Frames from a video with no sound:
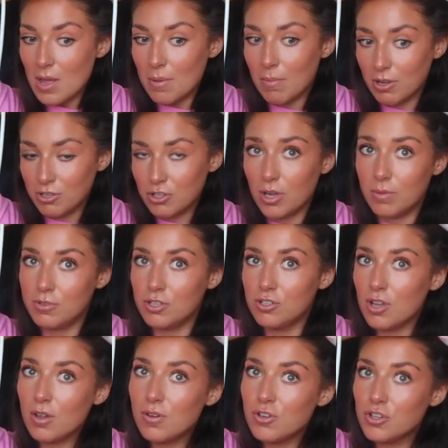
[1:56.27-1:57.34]
my time to
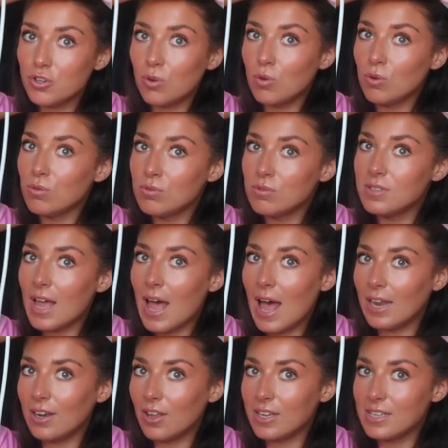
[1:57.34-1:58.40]
socials
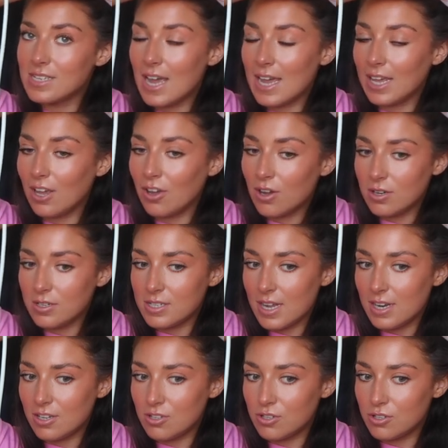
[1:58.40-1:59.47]
and like taking
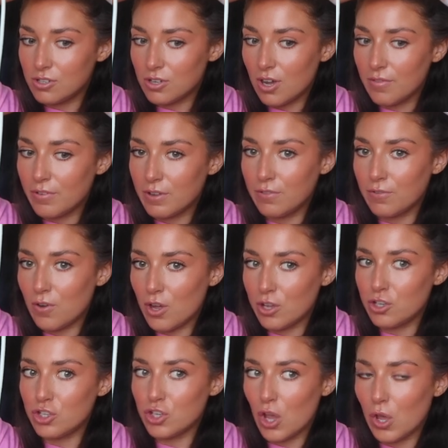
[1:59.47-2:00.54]
content and stuff i thought
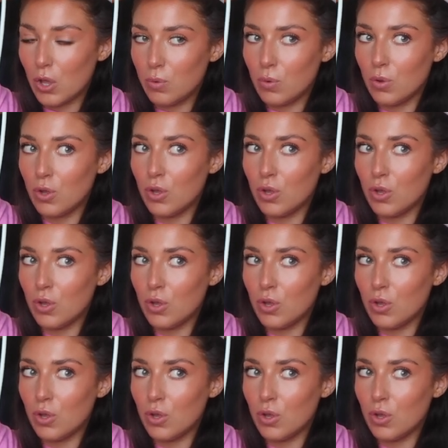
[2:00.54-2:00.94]
i'd show